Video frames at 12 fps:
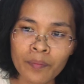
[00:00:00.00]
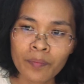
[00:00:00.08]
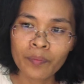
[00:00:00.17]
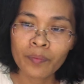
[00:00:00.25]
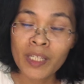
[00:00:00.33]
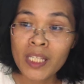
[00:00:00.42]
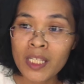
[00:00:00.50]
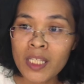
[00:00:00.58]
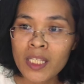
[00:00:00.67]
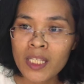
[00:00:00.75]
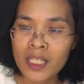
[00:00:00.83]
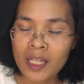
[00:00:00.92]

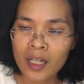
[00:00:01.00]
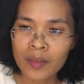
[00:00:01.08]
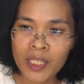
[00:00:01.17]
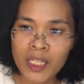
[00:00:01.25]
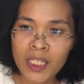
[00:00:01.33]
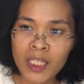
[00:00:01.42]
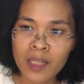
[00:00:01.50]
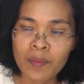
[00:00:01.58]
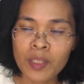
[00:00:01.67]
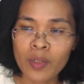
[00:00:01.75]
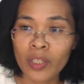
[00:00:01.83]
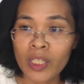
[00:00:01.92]
business systems
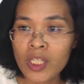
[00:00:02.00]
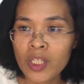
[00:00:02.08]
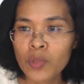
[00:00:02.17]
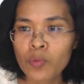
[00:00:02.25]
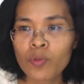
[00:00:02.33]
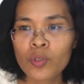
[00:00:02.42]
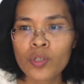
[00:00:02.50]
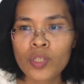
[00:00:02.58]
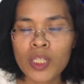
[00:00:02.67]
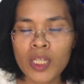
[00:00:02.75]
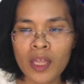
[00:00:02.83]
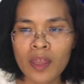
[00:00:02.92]
or institutions
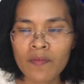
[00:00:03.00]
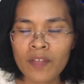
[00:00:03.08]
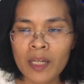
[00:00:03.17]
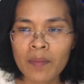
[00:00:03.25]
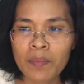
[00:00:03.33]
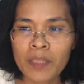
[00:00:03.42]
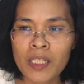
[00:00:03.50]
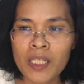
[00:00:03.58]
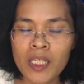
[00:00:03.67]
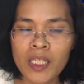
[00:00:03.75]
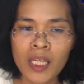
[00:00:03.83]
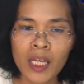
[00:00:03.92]
in the
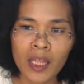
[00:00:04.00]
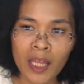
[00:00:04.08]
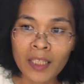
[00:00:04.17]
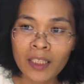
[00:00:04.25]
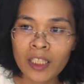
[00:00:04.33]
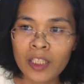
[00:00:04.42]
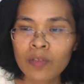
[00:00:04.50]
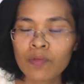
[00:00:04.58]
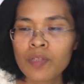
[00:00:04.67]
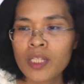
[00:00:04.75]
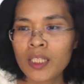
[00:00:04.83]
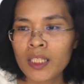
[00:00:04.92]
Philippines, and that
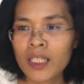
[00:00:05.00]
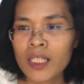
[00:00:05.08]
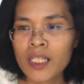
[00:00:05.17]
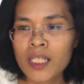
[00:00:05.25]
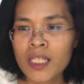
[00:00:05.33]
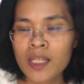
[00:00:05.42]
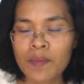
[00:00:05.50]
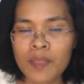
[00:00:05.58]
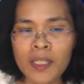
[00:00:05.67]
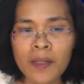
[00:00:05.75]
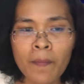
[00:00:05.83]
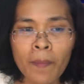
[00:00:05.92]
includes the legal
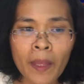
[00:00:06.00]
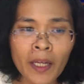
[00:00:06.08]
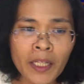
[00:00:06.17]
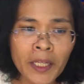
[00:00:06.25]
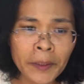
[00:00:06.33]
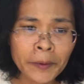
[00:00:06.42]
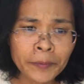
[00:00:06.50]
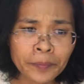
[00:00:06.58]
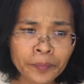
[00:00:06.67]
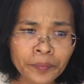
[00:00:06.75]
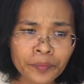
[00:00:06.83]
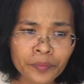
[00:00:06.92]
systems. Now,
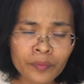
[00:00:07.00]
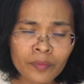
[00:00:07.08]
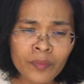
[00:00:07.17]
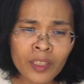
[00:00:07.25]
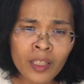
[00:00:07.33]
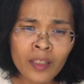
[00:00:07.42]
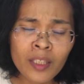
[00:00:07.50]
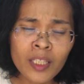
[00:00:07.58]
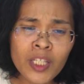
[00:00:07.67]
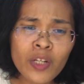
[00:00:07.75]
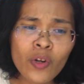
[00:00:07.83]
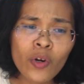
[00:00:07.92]

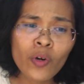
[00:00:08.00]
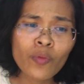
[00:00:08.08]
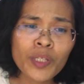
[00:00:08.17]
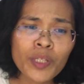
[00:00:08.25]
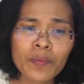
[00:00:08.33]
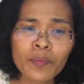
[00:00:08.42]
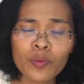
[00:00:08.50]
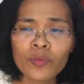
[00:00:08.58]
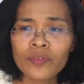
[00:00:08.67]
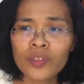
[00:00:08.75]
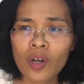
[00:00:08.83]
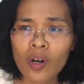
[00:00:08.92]
this law was
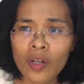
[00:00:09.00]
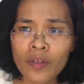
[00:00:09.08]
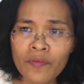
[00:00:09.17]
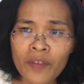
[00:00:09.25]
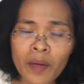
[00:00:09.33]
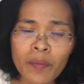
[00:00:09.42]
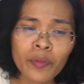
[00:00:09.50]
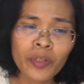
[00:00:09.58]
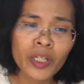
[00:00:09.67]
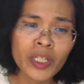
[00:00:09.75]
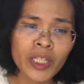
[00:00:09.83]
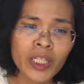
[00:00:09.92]
approved on
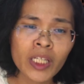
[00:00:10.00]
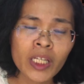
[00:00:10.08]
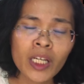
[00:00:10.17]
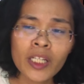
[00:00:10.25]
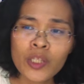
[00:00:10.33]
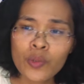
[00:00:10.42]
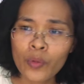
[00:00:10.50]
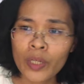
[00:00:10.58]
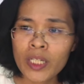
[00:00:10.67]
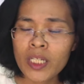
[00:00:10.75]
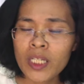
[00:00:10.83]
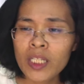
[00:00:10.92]
February
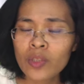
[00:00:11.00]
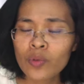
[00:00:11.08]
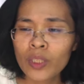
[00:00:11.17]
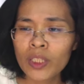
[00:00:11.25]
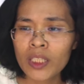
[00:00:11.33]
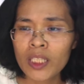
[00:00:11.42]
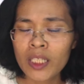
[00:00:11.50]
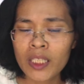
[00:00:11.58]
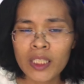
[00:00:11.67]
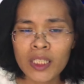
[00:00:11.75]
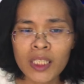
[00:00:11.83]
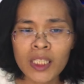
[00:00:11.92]
20,
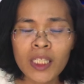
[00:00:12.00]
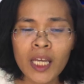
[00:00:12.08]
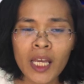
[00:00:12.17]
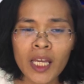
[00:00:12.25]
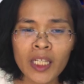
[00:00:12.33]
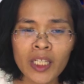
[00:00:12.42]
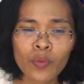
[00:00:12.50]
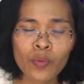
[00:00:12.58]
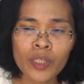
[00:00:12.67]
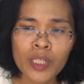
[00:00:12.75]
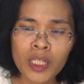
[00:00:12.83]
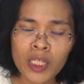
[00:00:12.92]
2019, and it
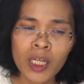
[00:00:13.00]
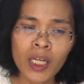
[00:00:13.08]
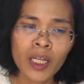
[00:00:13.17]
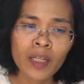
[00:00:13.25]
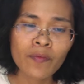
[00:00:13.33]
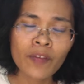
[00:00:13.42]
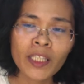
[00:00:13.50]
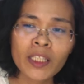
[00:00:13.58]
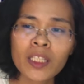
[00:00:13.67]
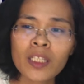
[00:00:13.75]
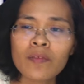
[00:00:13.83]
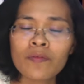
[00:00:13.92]
was
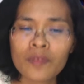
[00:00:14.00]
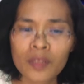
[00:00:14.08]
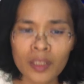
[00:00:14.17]
effective